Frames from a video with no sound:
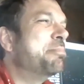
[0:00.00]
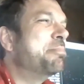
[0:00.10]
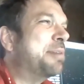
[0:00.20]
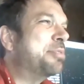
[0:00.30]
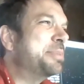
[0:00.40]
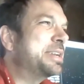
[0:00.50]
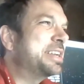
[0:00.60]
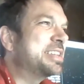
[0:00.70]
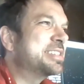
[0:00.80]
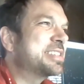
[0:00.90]
Batwoman
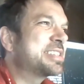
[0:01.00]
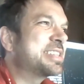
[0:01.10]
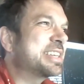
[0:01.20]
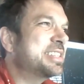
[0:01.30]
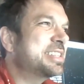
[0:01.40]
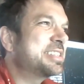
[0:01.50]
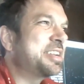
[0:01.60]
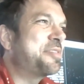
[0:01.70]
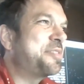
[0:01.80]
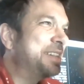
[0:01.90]
is sexist,
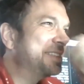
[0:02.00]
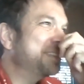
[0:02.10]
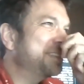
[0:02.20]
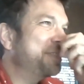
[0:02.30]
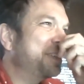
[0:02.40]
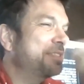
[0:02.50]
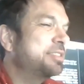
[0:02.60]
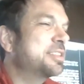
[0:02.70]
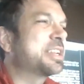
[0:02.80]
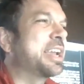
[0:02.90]
offensive.
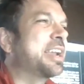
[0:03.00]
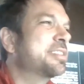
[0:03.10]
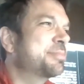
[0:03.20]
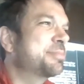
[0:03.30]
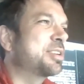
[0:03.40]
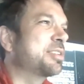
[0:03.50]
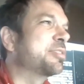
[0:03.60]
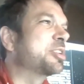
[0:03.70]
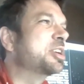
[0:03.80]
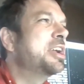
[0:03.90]
Okay, starting
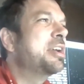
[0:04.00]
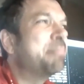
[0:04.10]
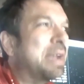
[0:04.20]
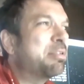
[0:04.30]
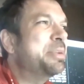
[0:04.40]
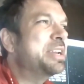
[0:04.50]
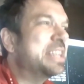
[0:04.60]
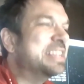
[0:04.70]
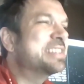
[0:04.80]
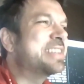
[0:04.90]
over. Batwoman
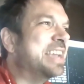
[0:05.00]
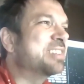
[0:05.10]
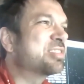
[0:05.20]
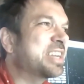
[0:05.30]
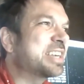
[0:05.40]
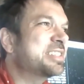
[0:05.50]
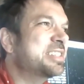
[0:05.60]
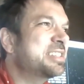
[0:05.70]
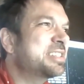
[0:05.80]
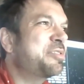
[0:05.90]
is a
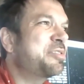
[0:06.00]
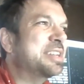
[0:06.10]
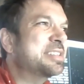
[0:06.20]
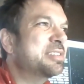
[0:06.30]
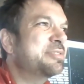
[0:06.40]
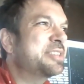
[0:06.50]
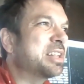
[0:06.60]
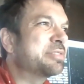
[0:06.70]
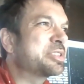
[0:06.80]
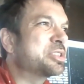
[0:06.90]
sexist, offensive
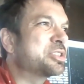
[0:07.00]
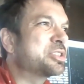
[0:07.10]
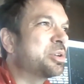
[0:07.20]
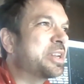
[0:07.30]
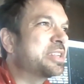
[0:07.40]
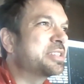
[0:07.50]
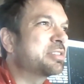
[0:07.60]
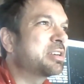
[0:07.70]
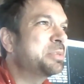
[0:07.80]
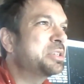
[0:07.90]
television show that is
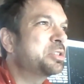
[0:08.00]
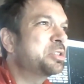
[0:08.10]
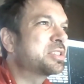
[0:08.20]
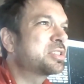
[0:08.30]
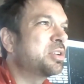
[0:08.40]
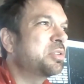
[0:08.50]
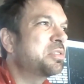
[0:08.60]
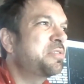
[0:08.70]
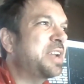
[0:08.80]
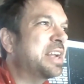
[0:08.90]
determined to insult
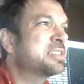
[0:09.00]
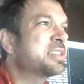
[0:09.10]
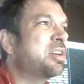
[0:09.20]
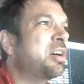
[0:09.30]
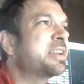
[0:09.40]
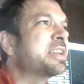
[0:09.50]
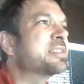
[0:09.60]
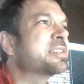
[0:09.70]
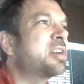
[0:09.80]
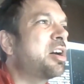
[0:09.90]
the fans and
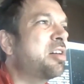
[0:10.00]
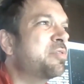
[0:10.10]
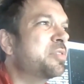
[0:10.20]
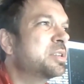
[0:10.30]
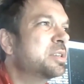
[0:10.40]
audience of